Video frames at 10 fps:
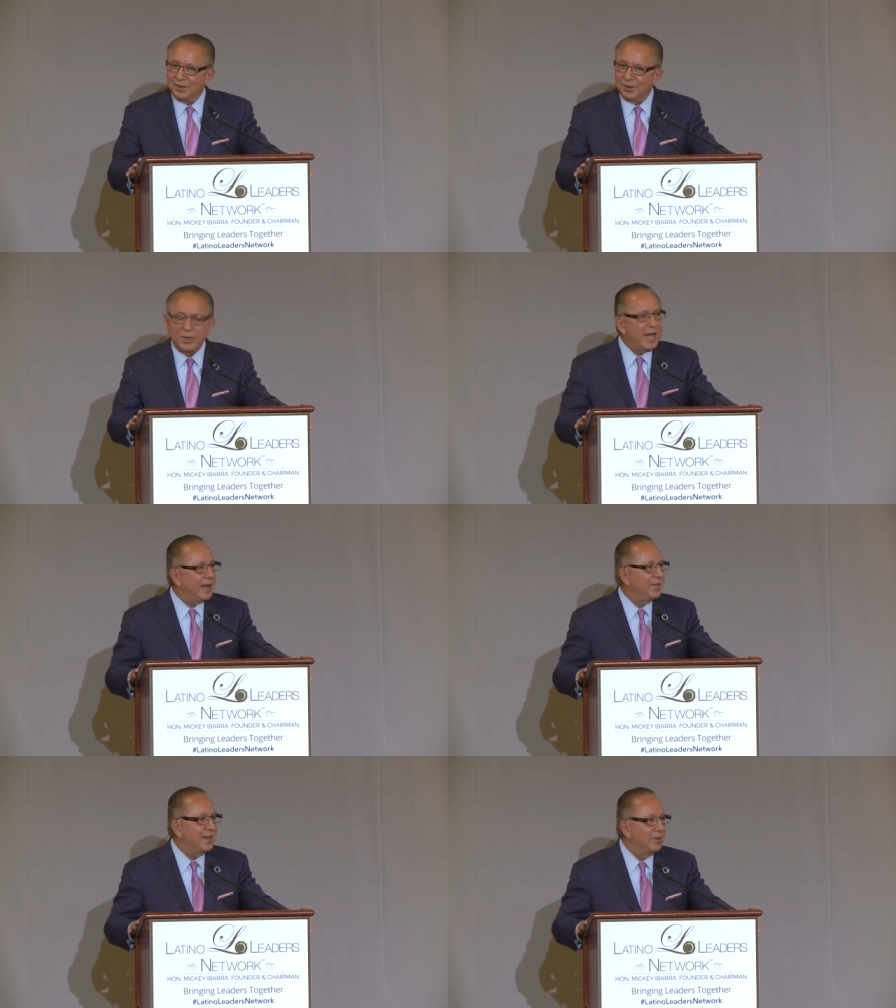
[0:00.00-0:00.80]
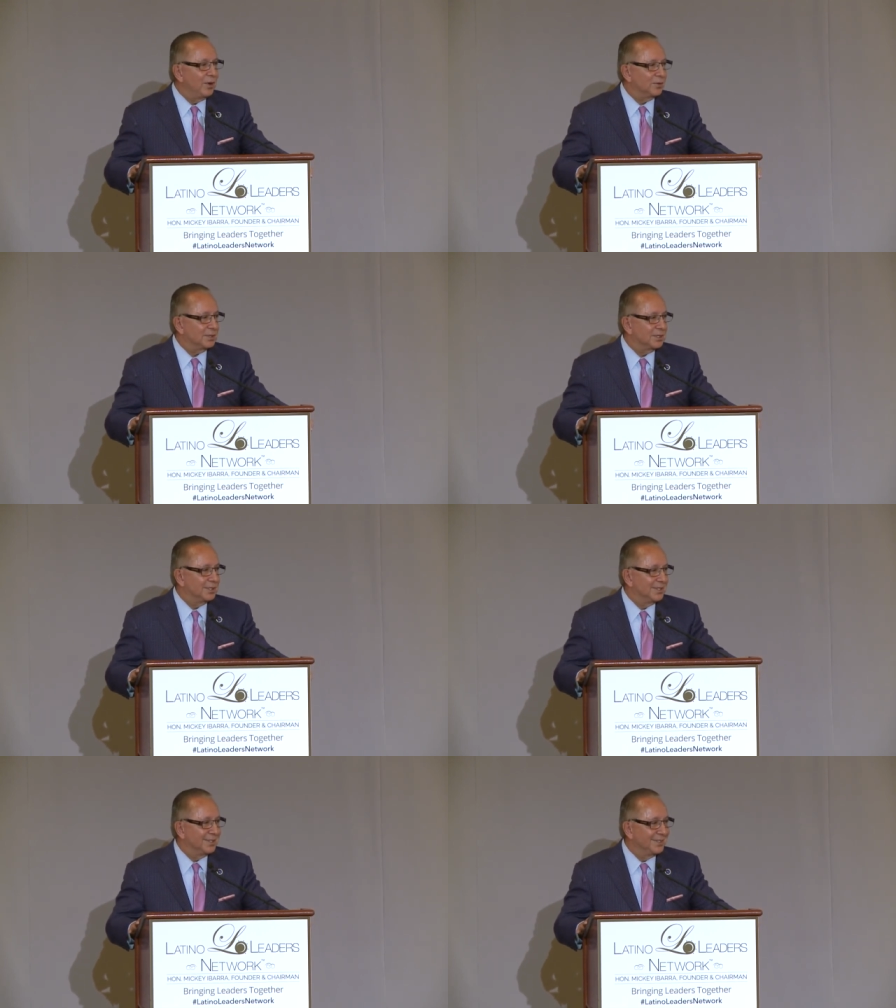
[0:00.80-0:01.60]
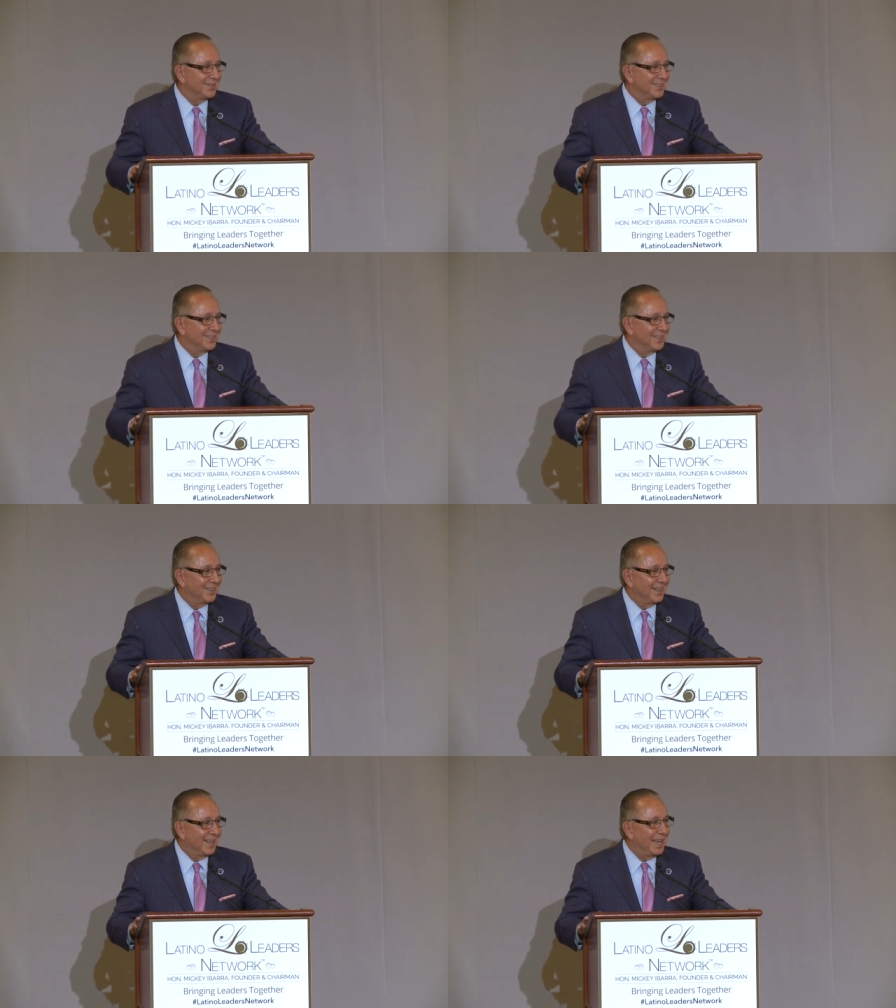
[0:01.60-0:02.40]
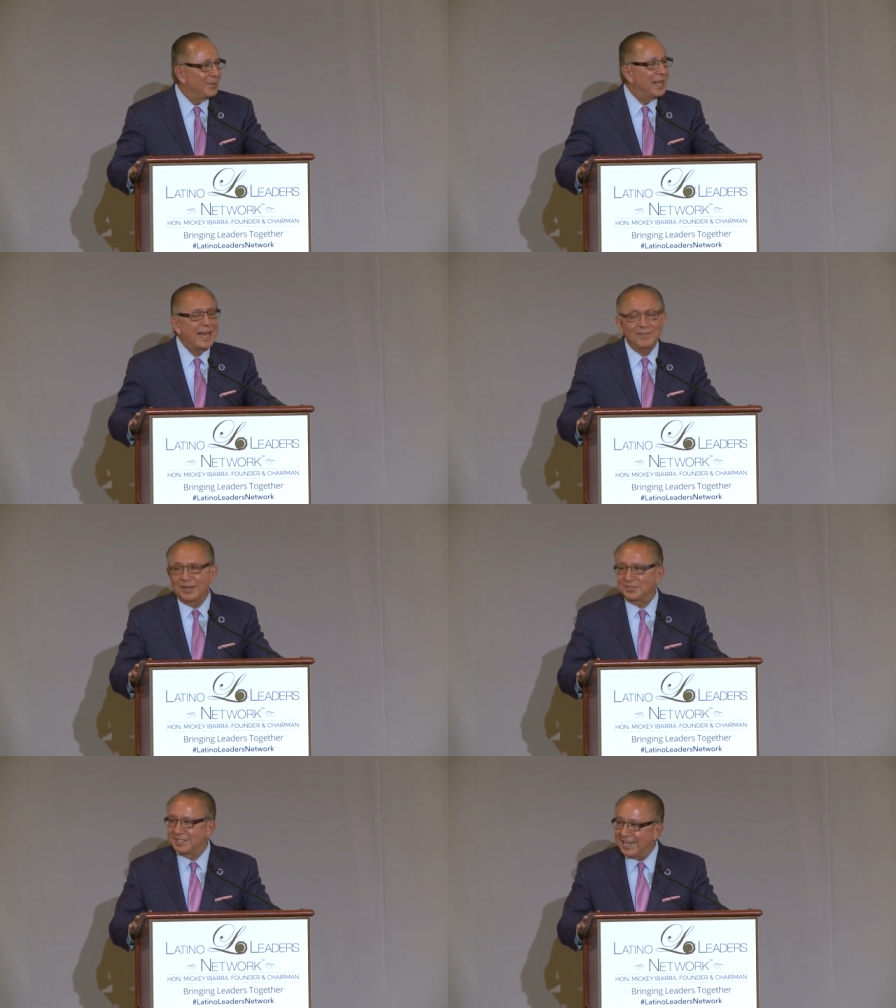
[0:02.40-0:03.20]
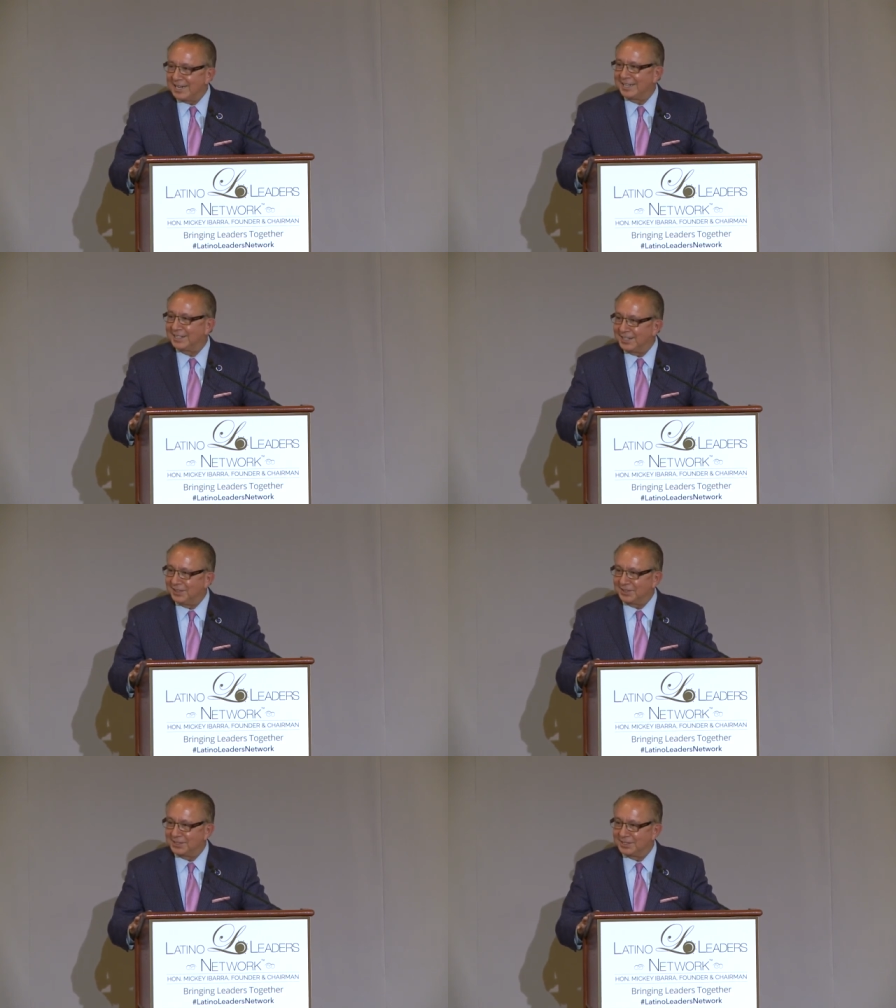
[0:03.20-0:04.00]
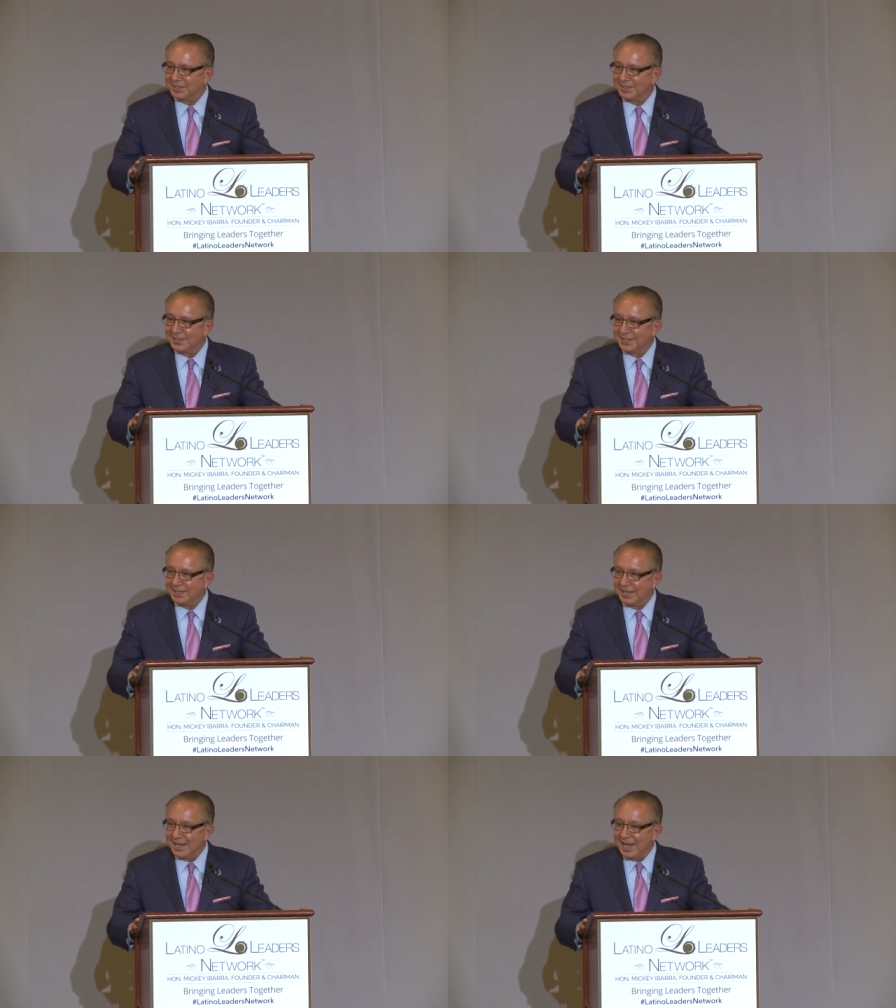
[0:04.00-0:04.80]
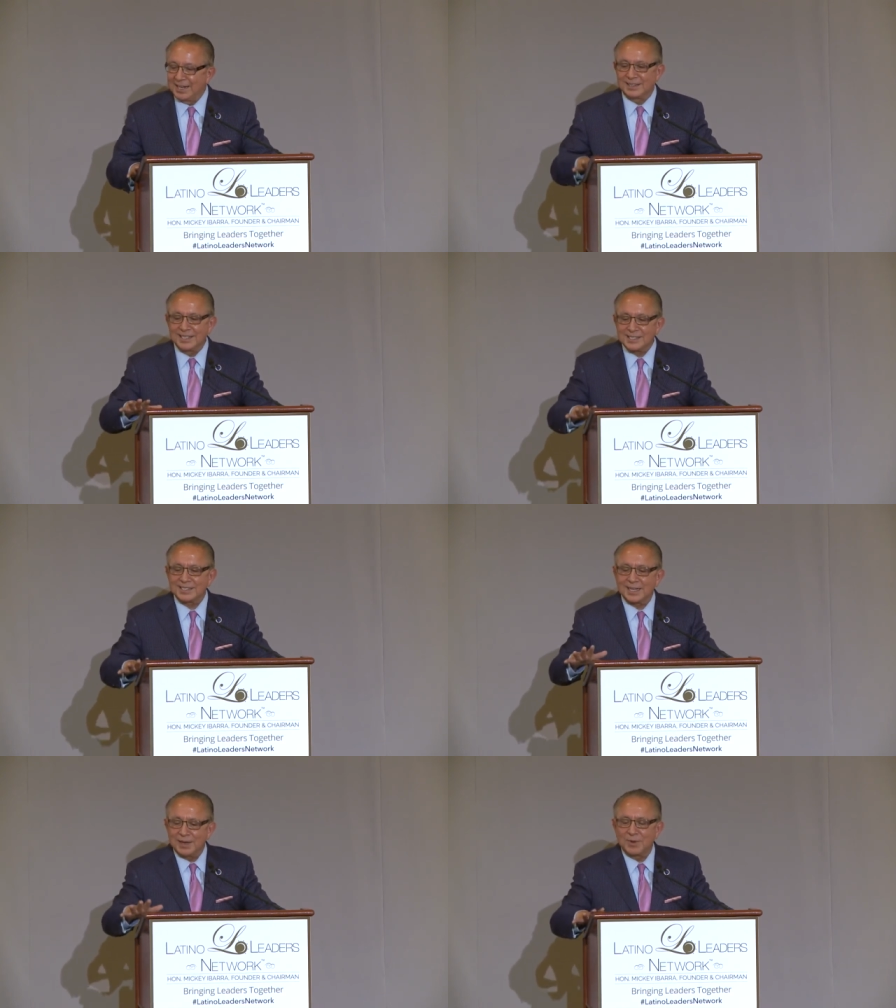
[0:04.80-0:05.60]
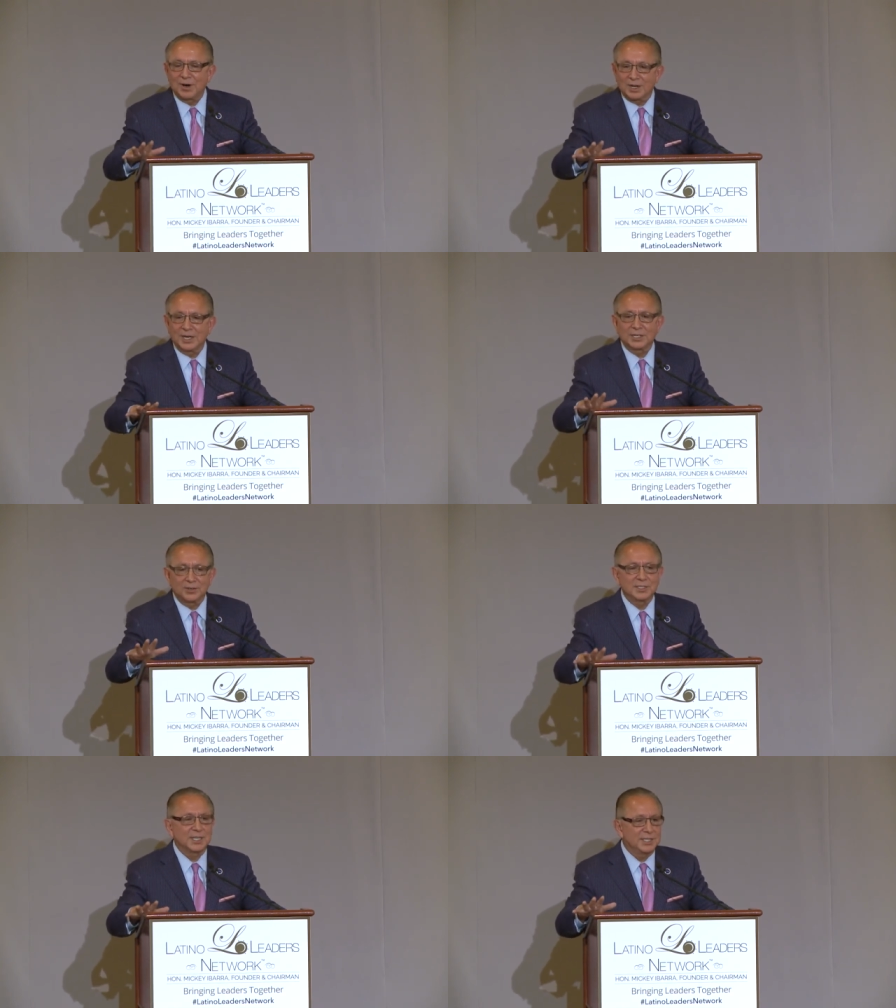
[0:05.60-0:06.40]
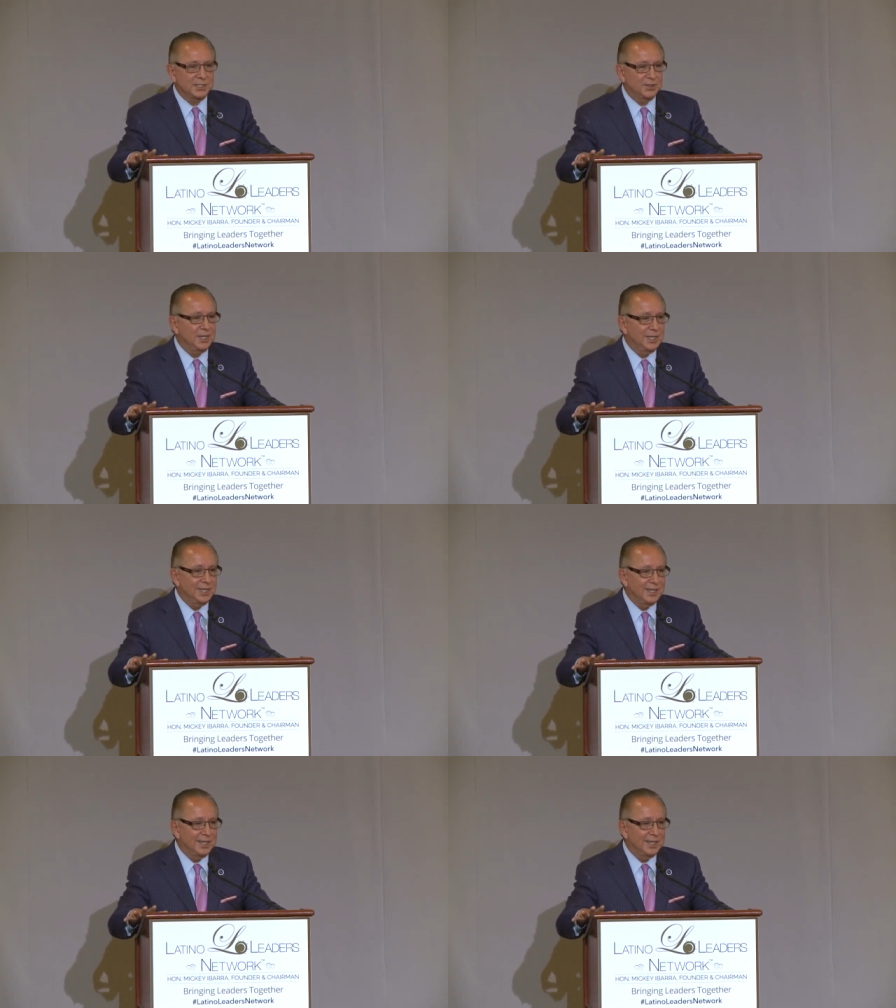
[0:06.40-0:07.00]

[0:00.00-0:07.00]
We have heroes, and we have outstanding leaders. And at this time in our country's history,